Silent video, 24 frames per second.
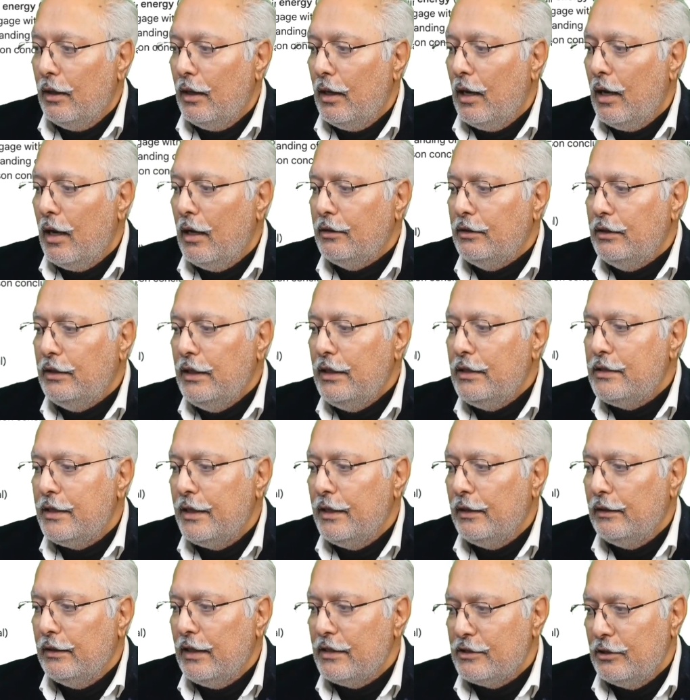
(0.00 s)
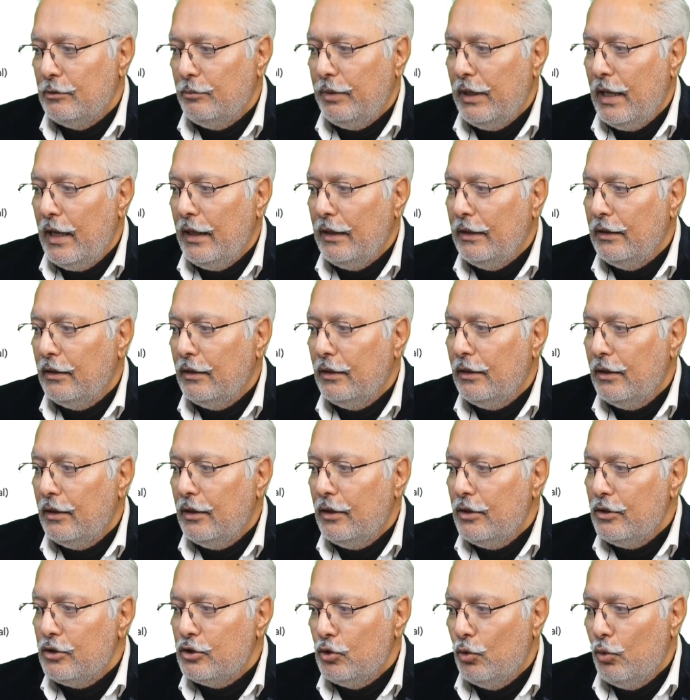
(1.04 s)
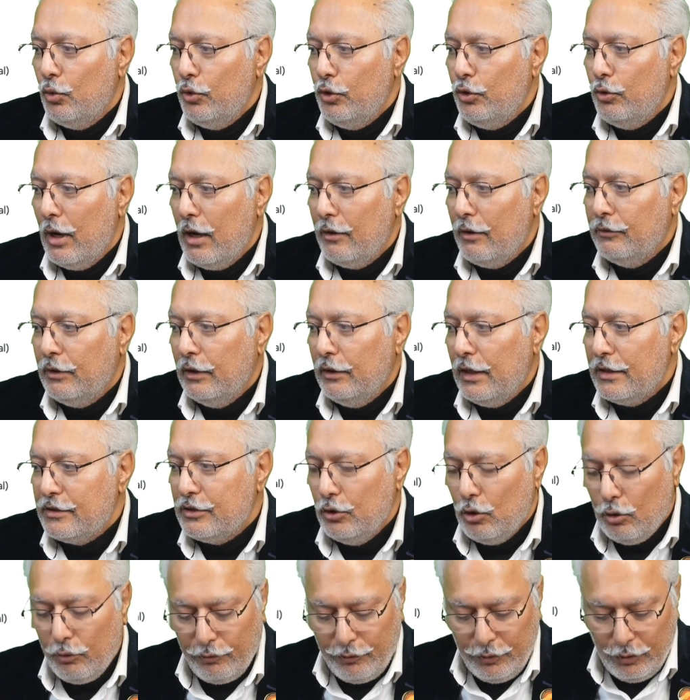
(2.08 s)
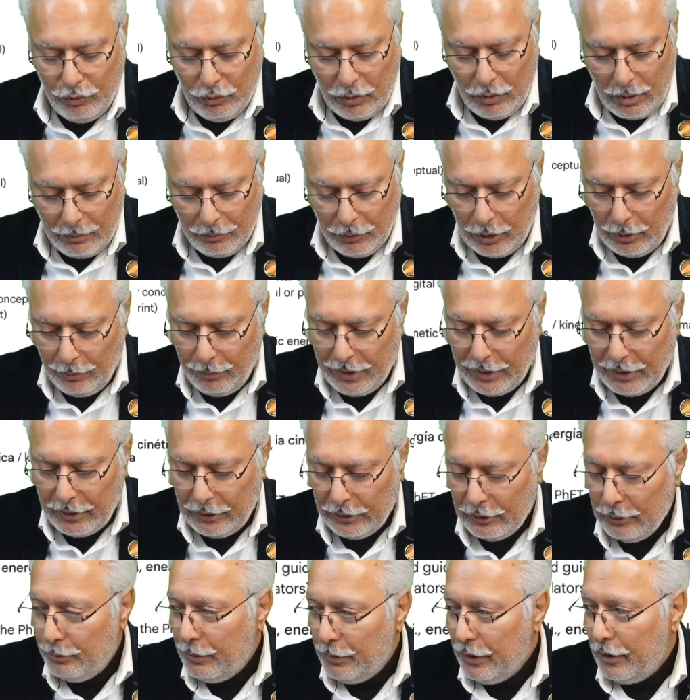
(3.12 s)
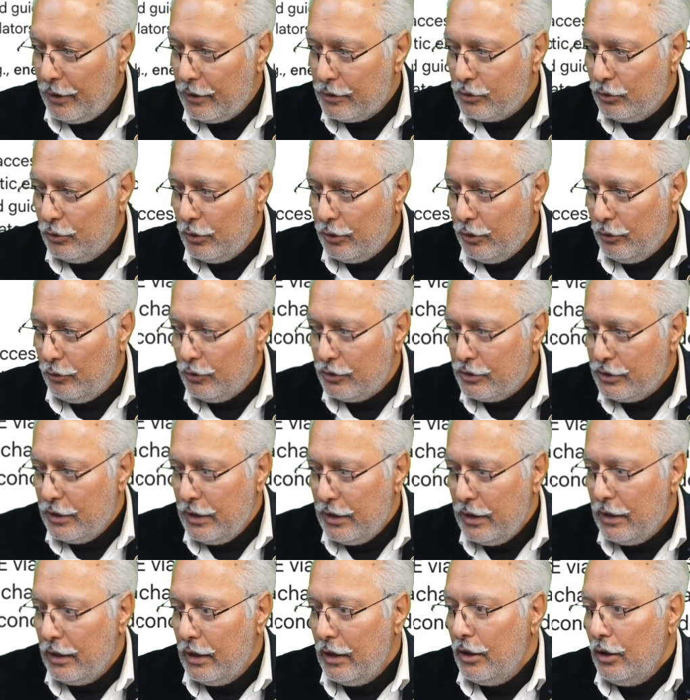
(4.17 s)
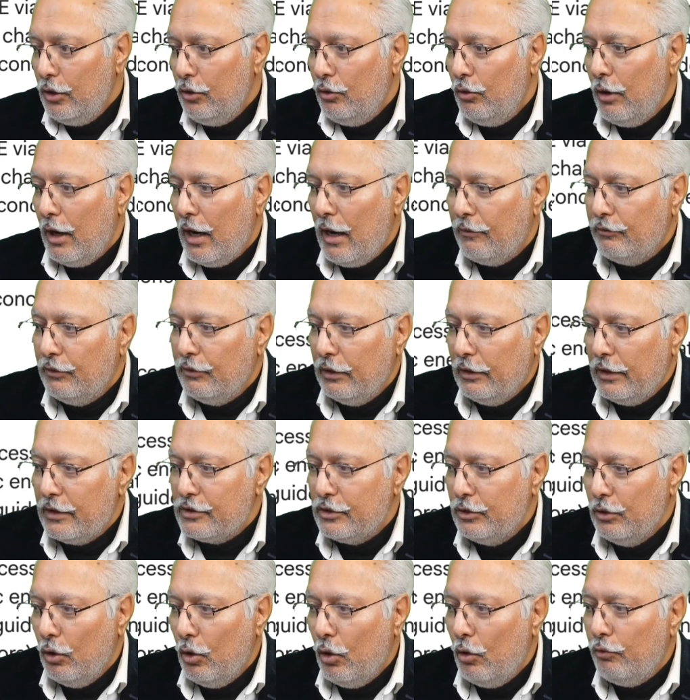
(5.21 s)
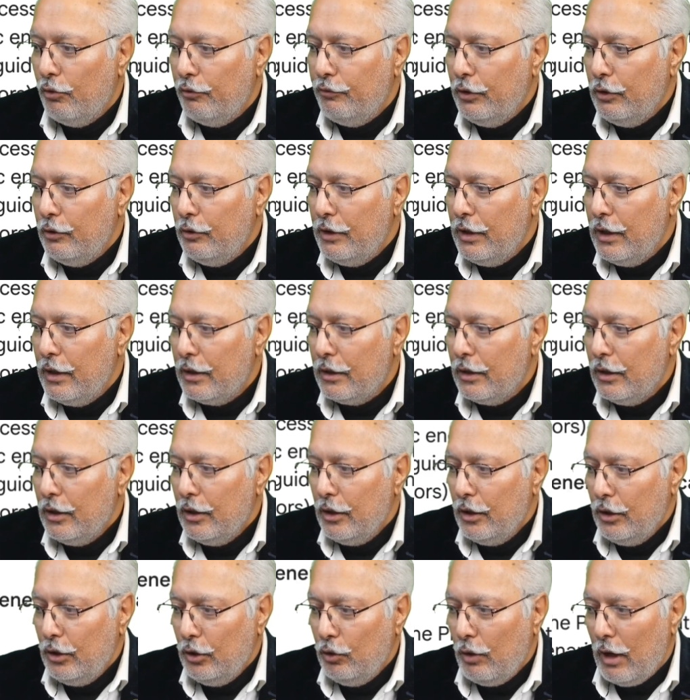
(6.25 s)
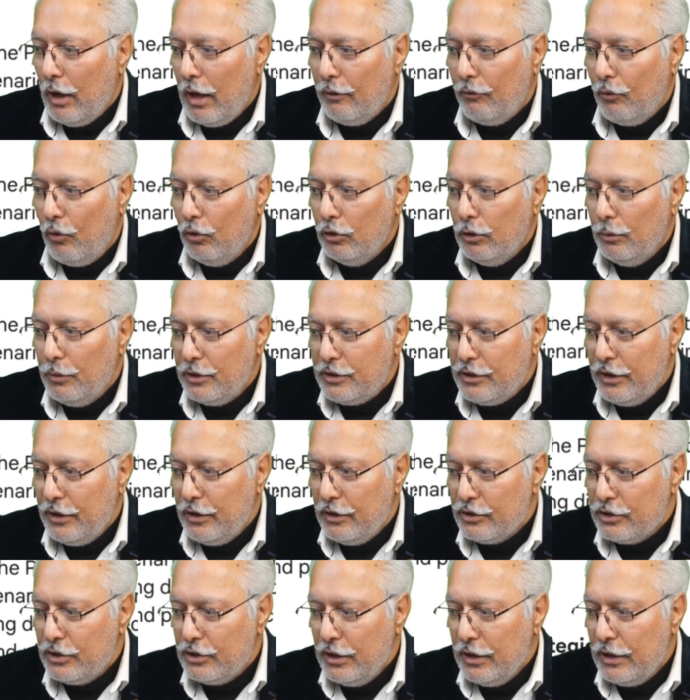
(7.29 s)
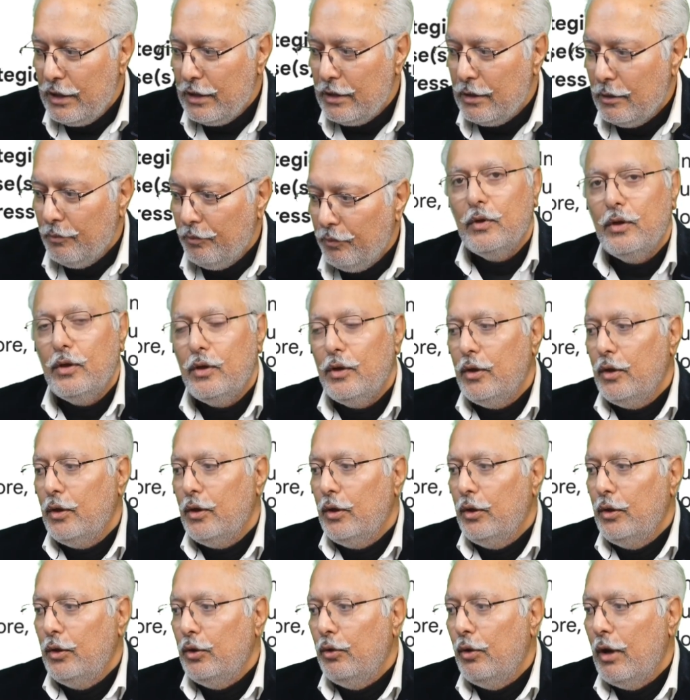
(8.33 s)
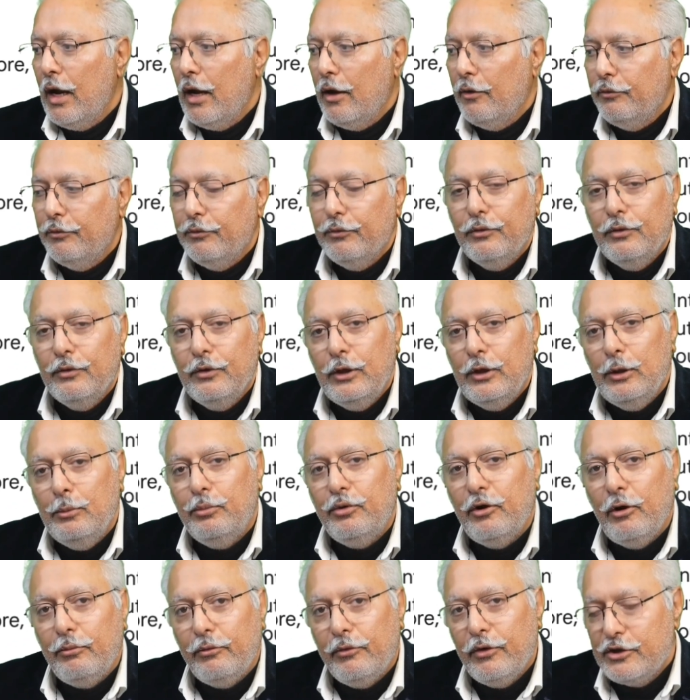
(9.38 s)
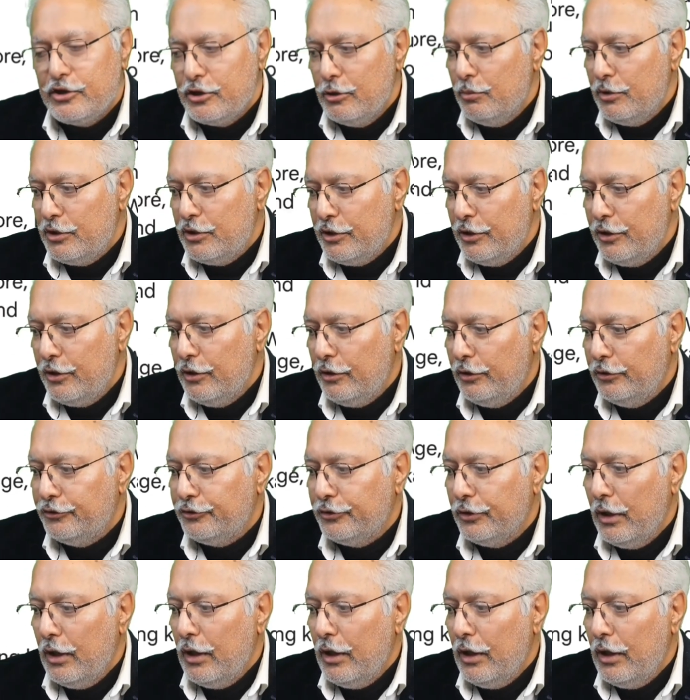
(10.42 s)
a detailed lesson plan. So you have the lesson overview. I'm going to make it a little bigger so that you could see. You have the lesson overview here. You have all the materials needed. You have the preparation materials.